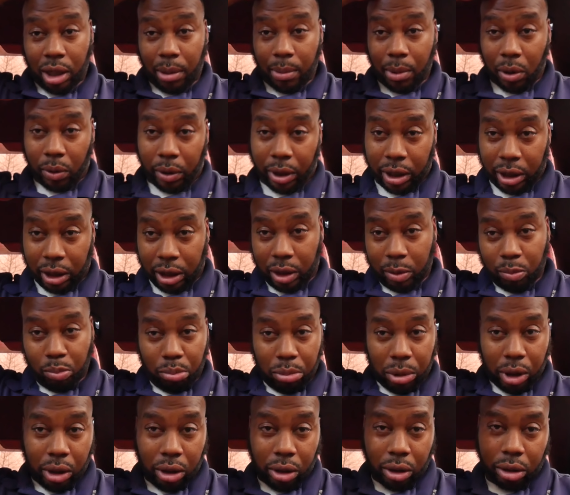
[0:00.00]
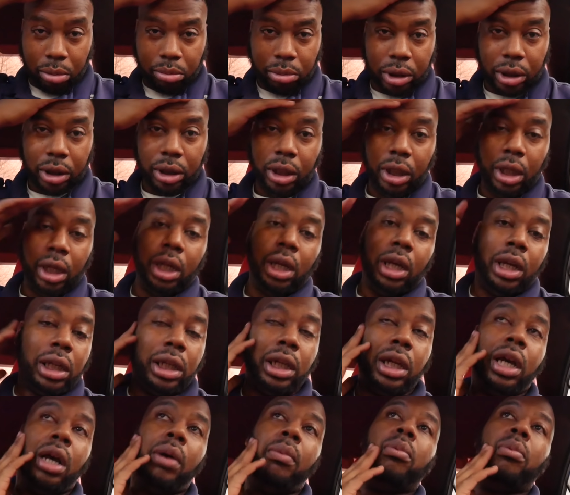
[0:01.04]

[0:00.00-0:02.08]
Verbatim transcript: I'm already getting bald, but yeah,